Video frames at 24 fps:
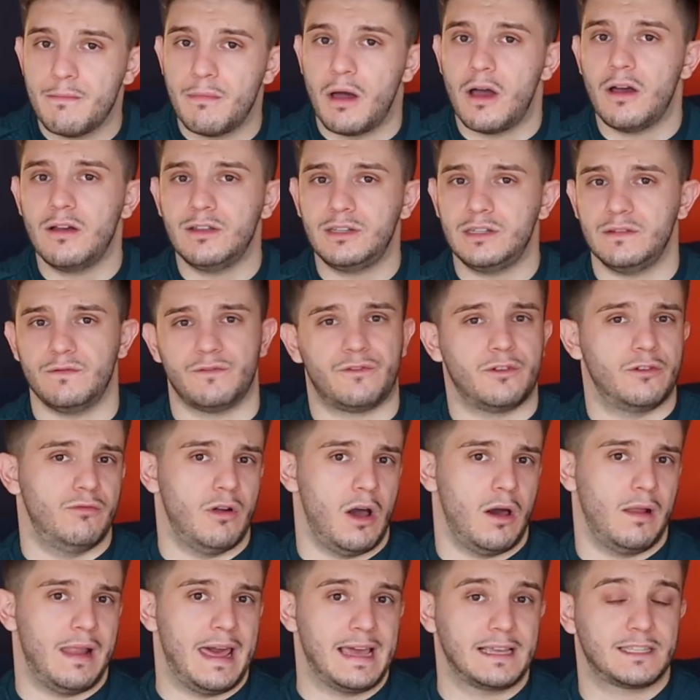margin for
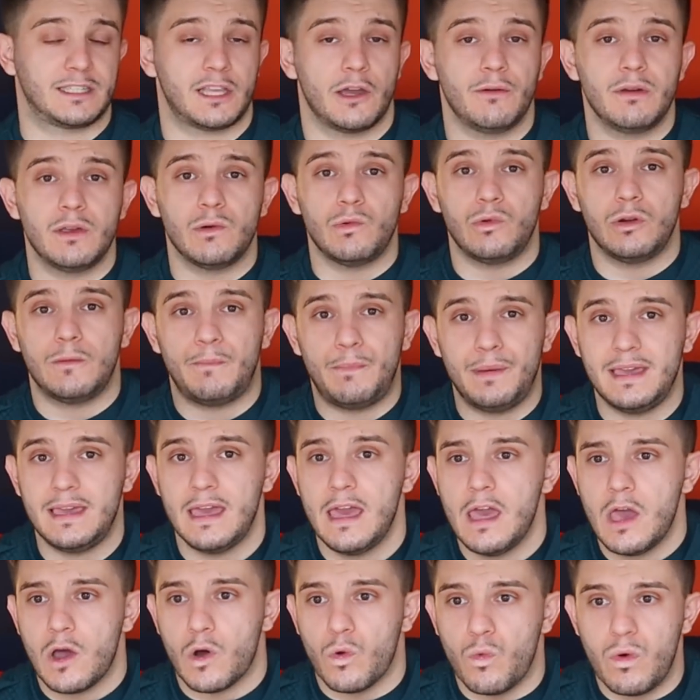Rolex, so it would be
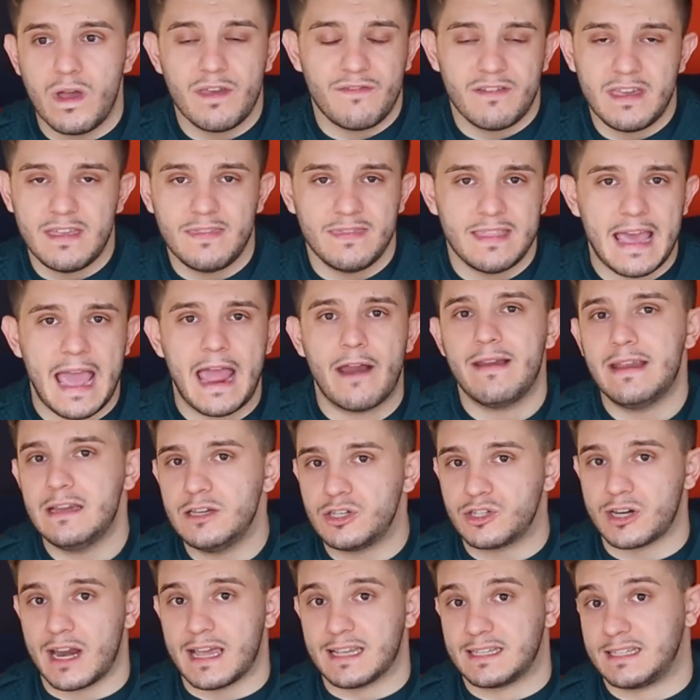within their
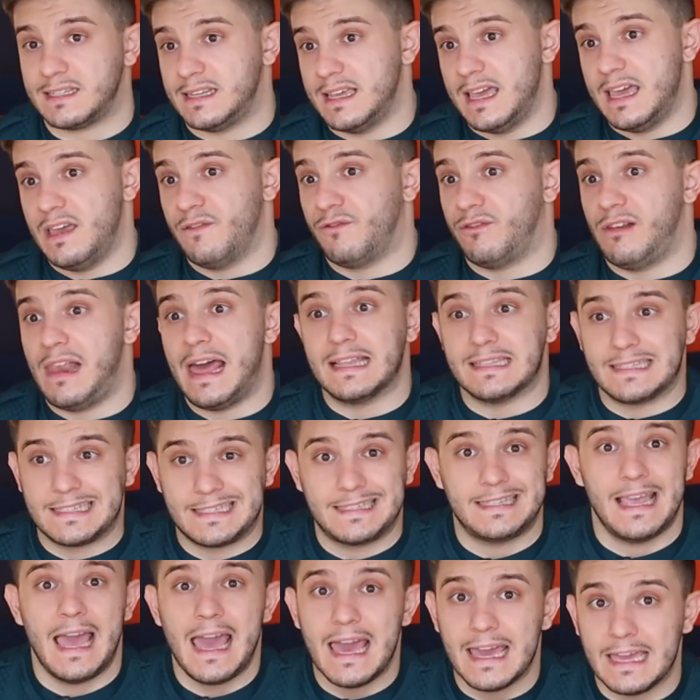interest if, let's
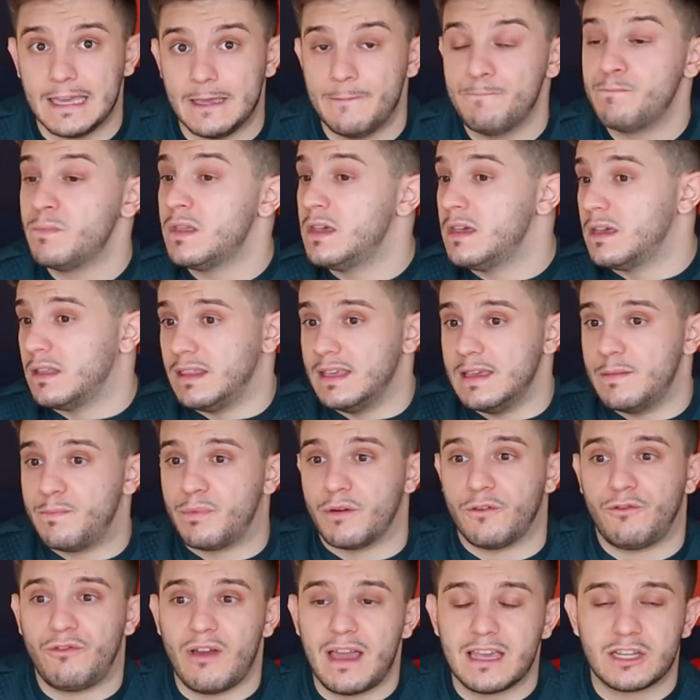say, the
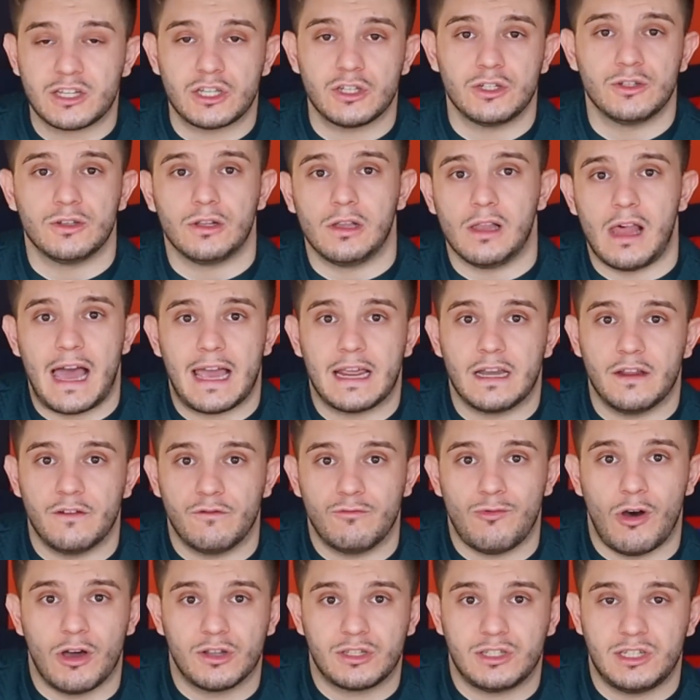professional line of
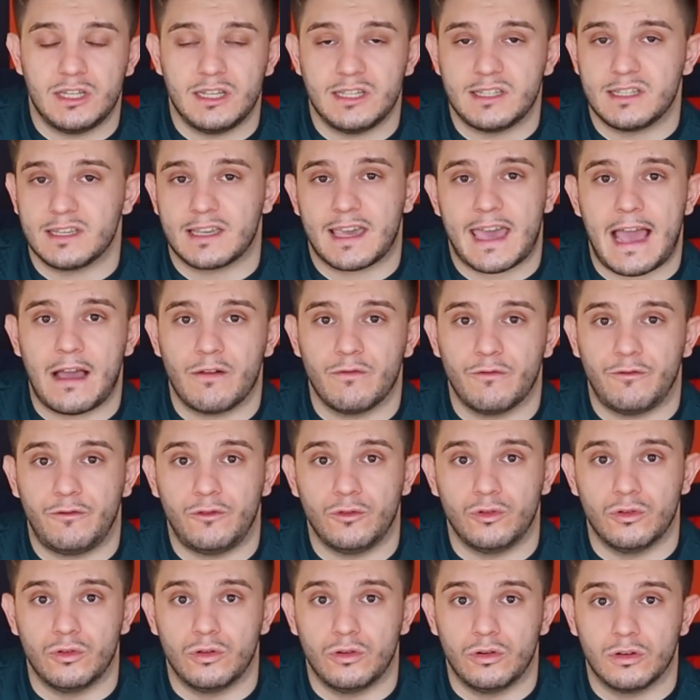watches account
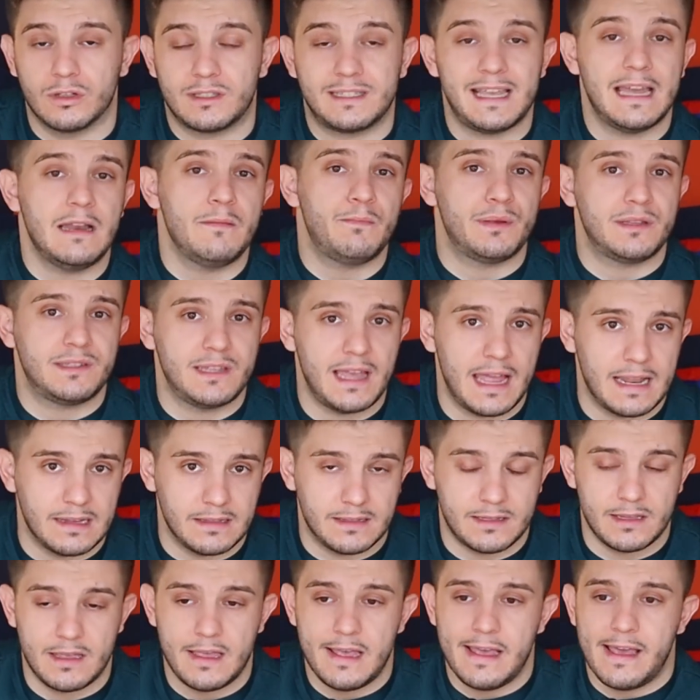for
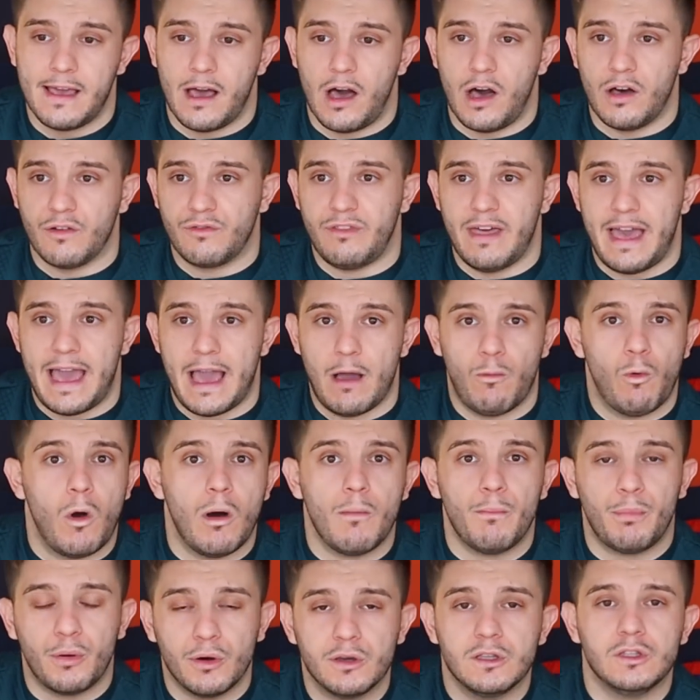10% of their
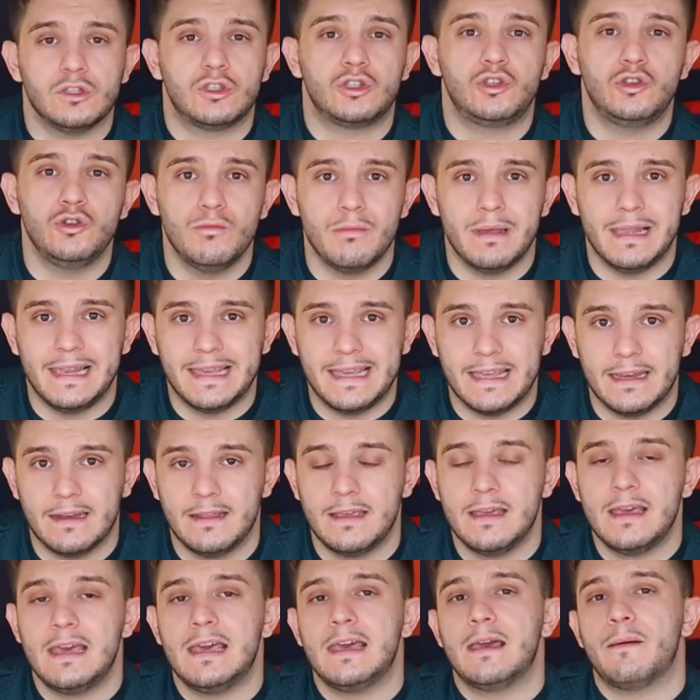1.2 million
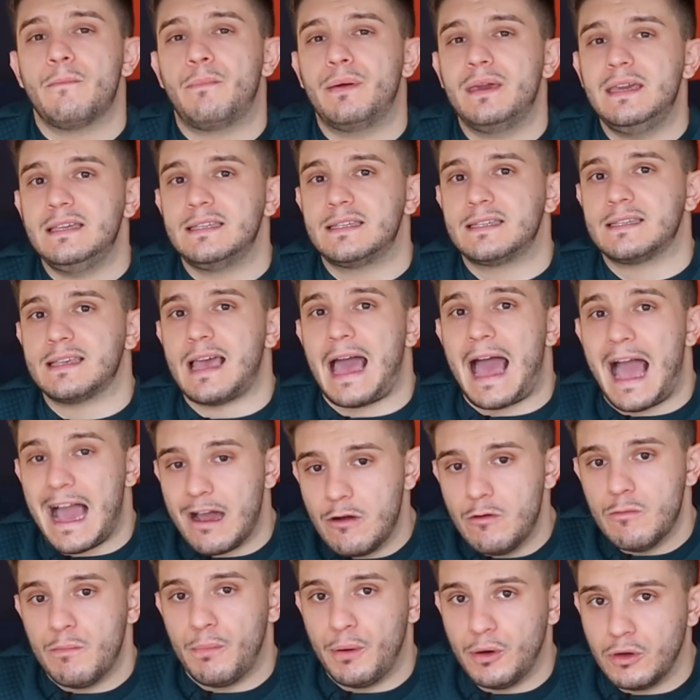piece
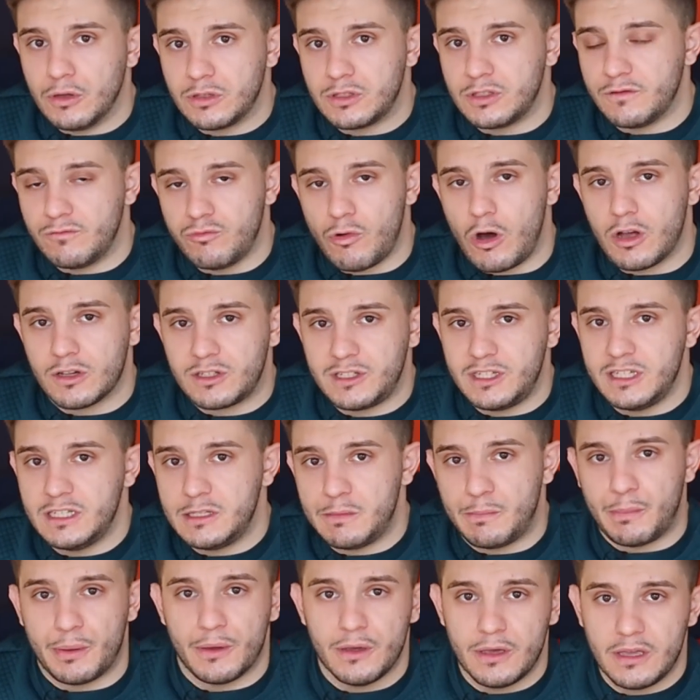output of watches
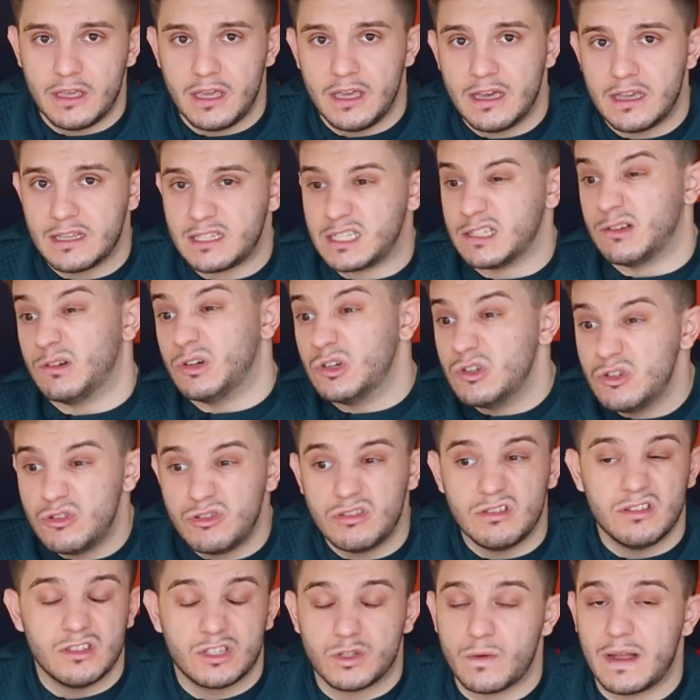per year, so
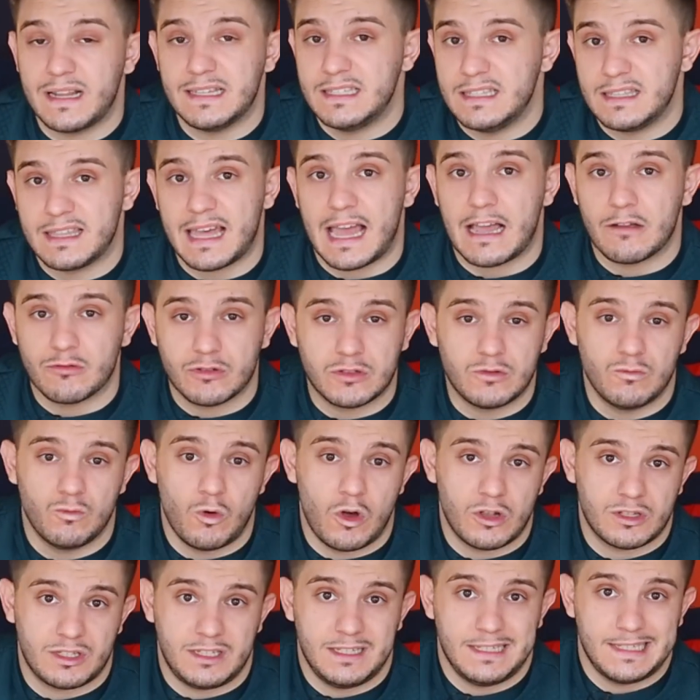120,000
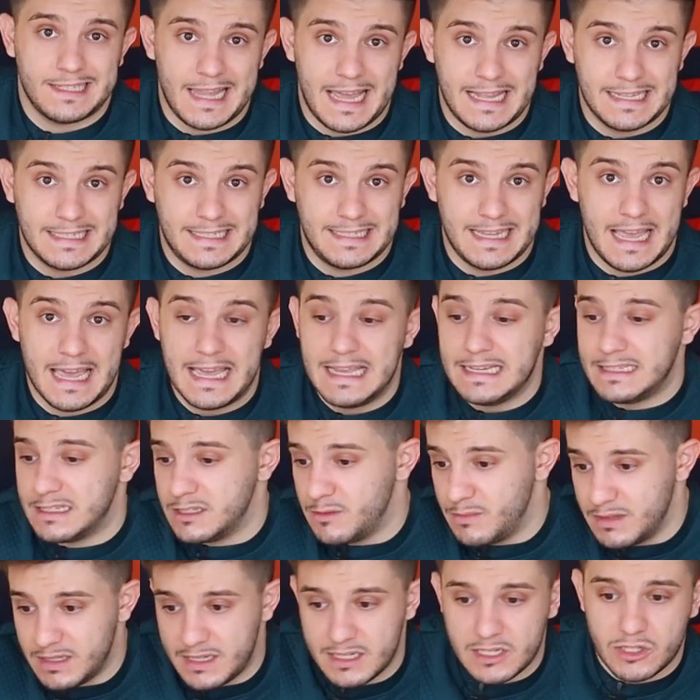watches, let's say, to
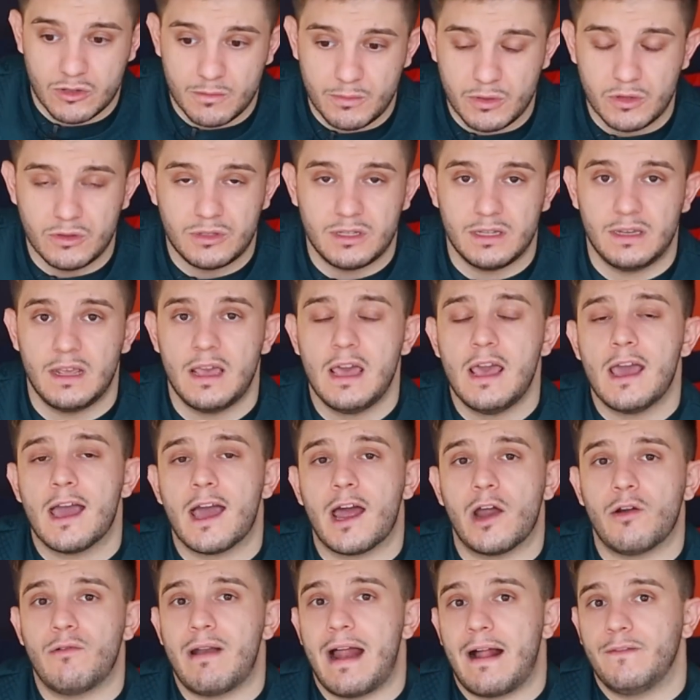be distributed
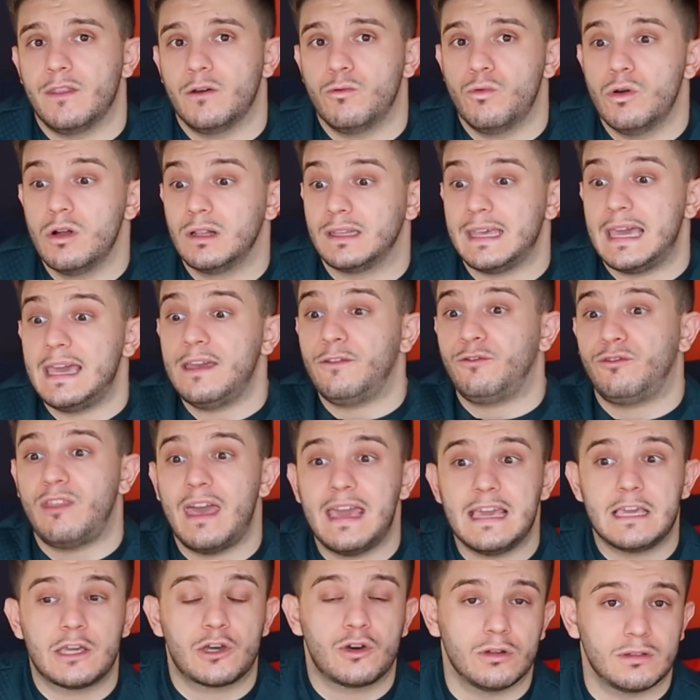around the world. If
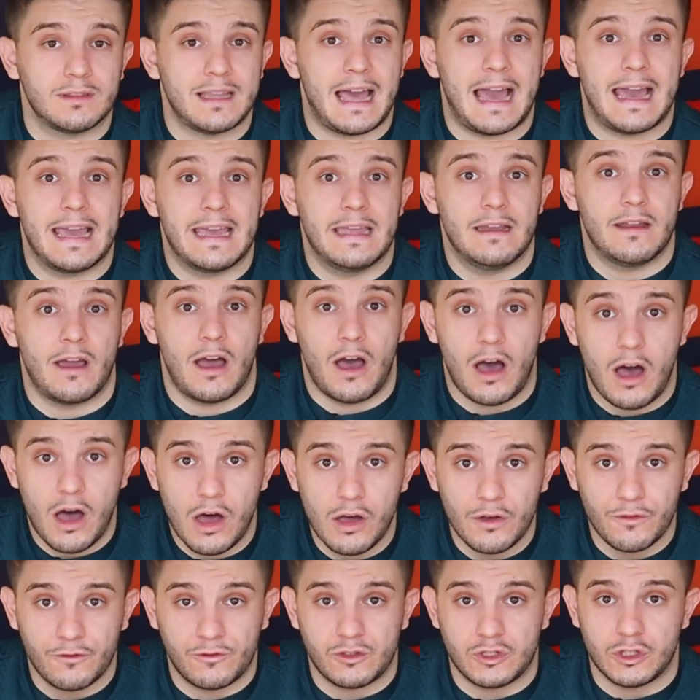they cut that in
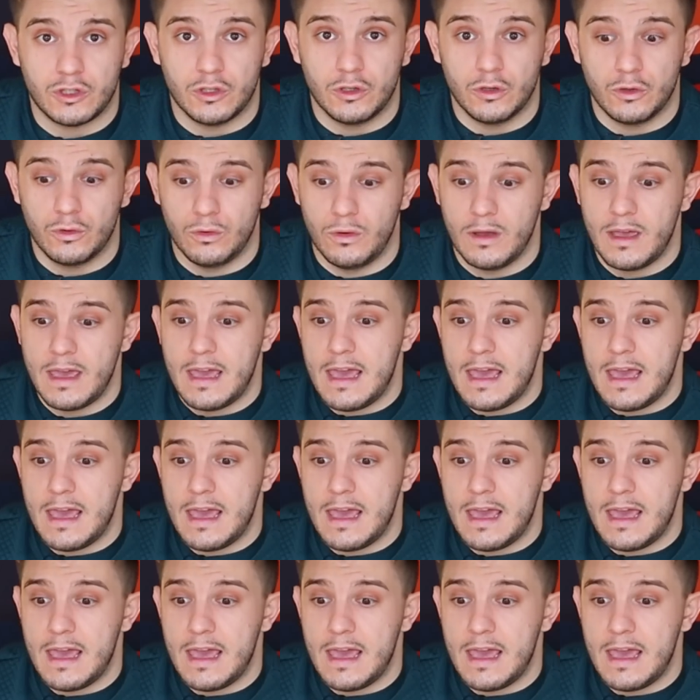half to